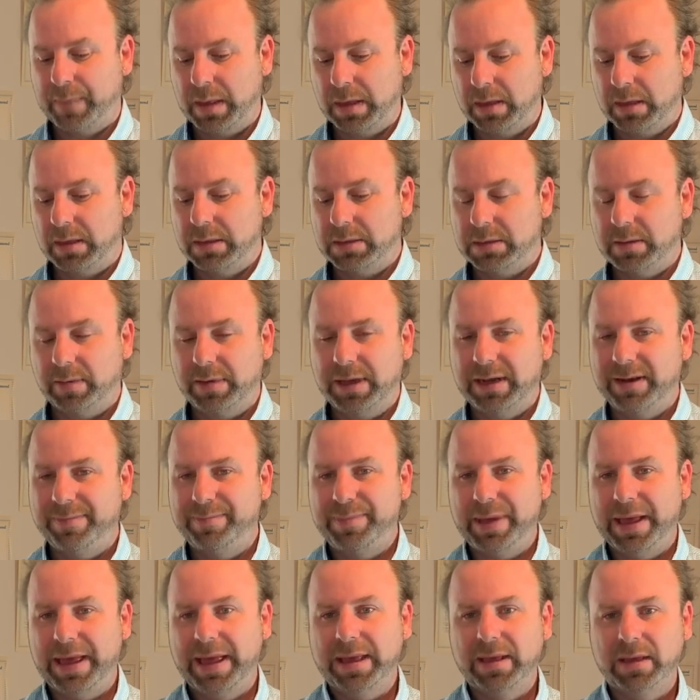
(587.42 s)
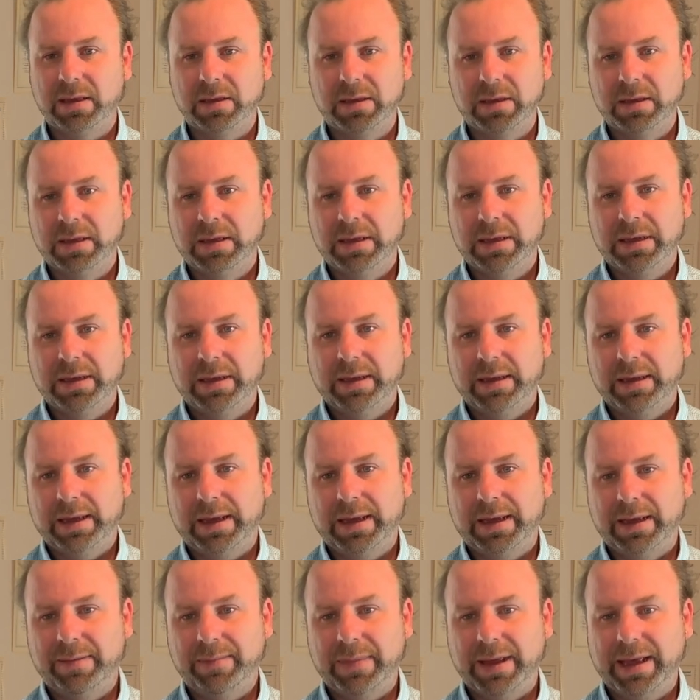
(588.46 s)
So I'm going to pack,
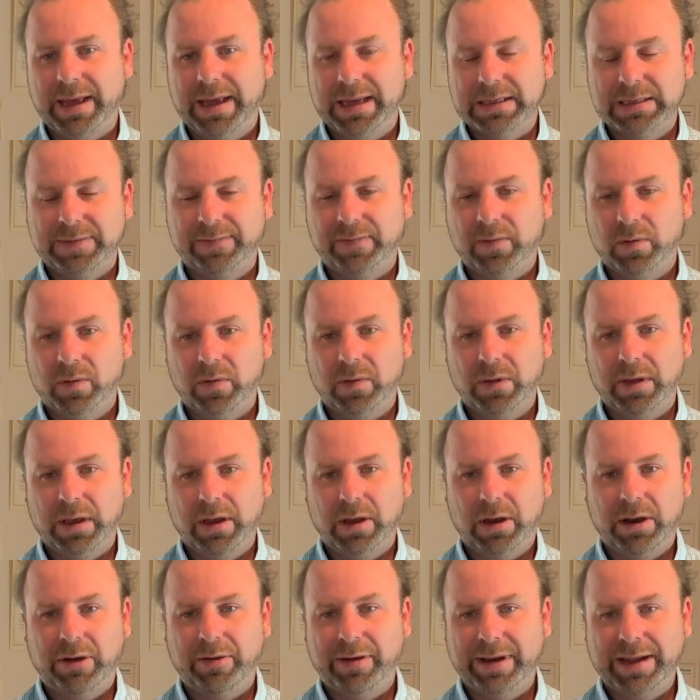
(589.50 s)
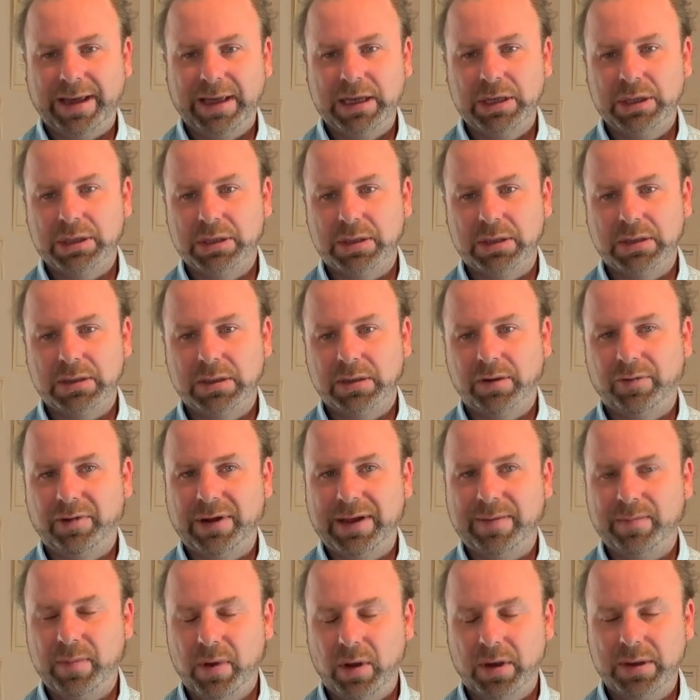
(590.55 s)
ask for the Chiron ancient
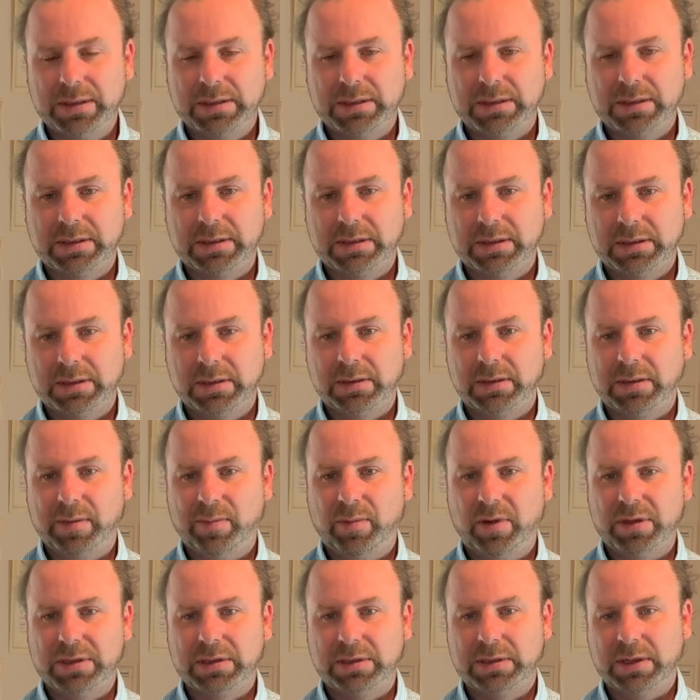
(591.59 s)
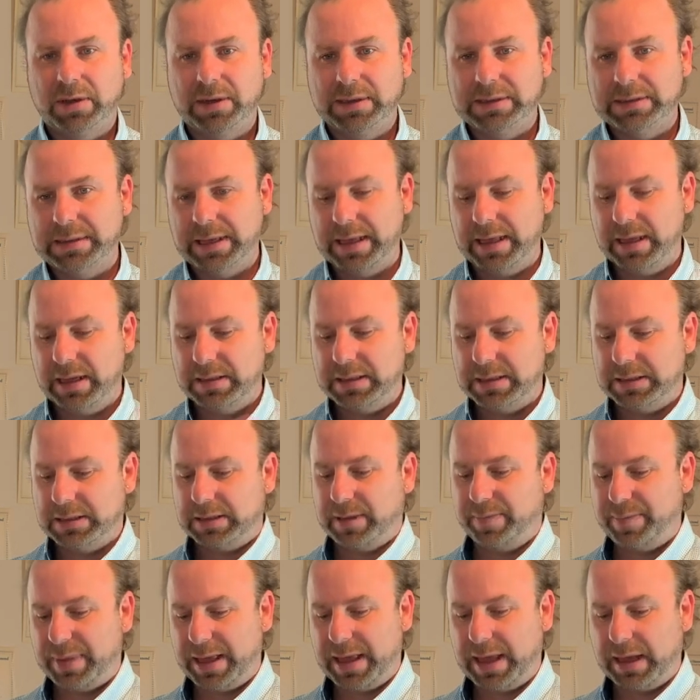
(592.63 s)
green moss, the moss side down, just to
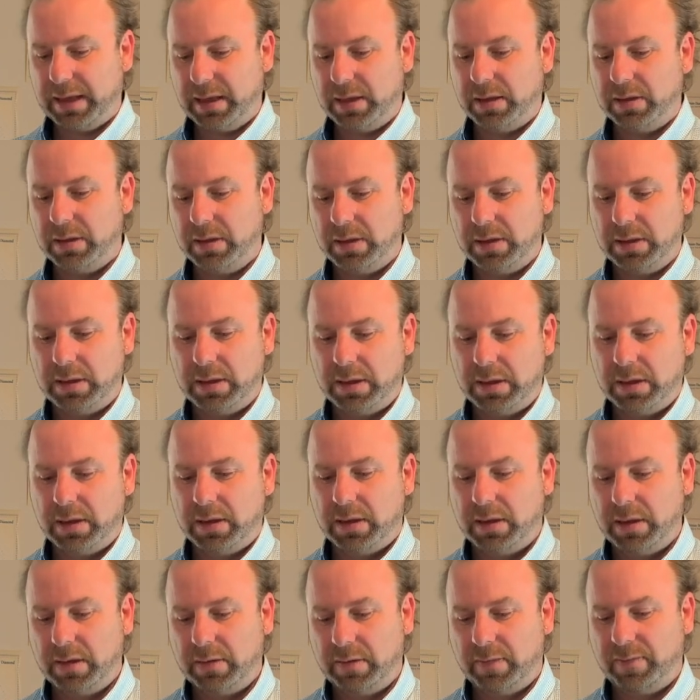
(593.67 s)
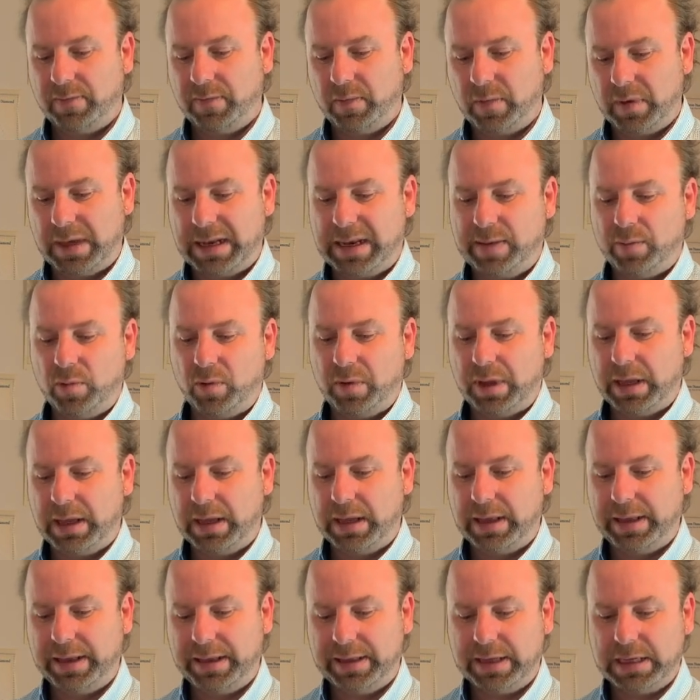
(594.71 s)
pack before any more
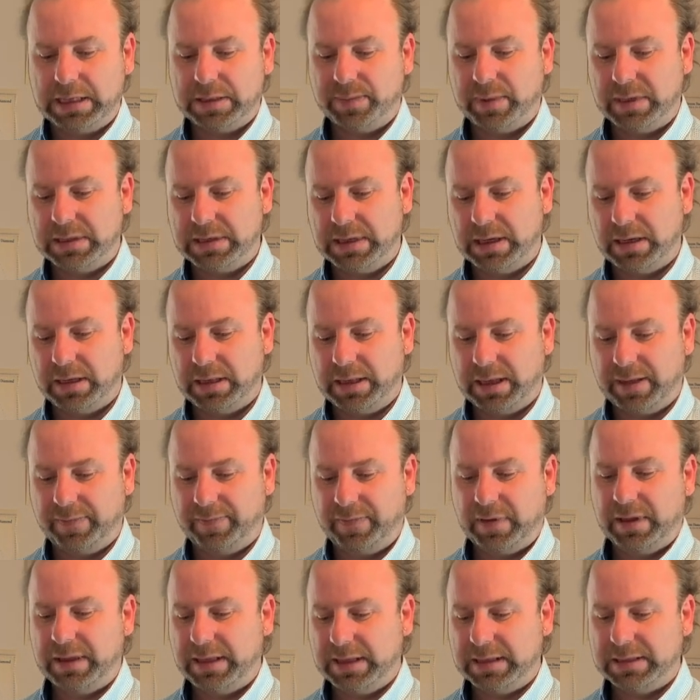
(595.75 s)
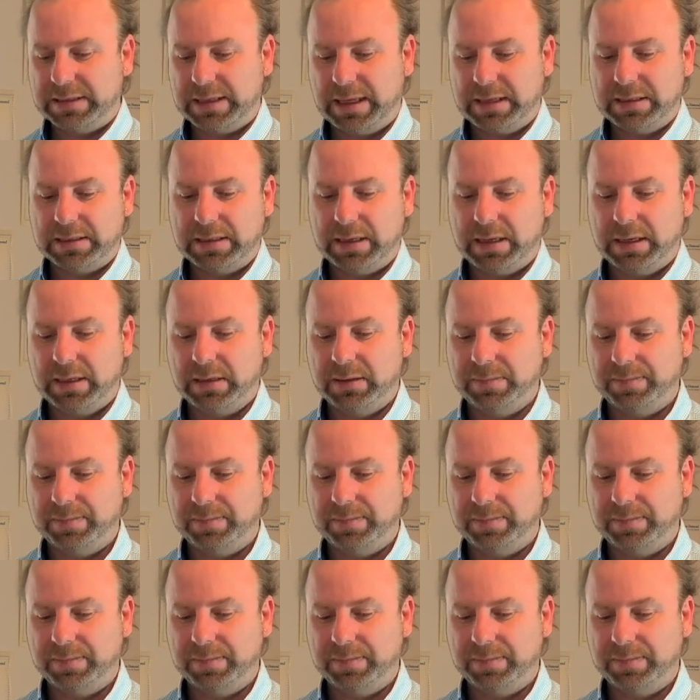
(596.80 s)
healing that needs to be done in that feeling center.